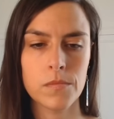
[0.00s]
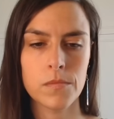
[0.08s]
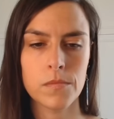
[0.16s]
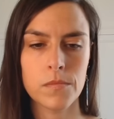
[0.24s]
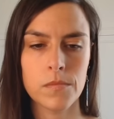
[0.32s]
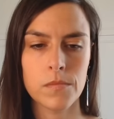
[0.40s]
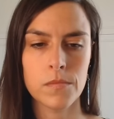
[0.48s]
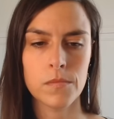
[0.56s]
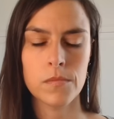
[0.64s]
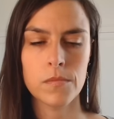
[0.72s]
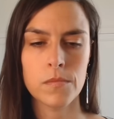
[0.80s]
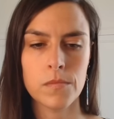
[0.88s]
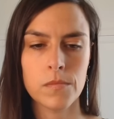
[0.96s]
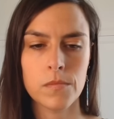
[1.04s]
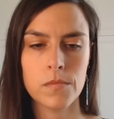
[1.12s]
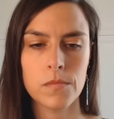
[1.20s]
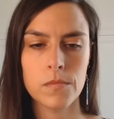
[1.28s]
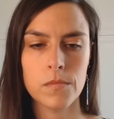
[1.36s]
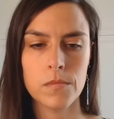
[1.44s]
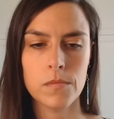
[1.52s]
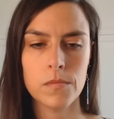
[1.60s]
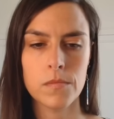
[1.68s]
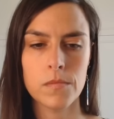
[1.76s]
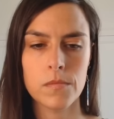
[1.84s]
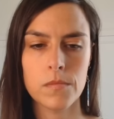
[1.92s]

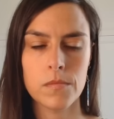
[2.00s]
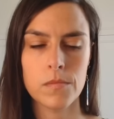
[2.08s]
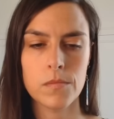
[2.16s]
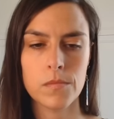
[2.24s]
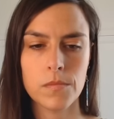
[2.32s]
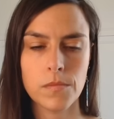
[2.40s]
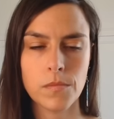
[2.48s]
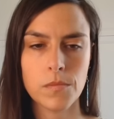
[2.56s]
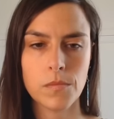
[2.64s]
[no speech]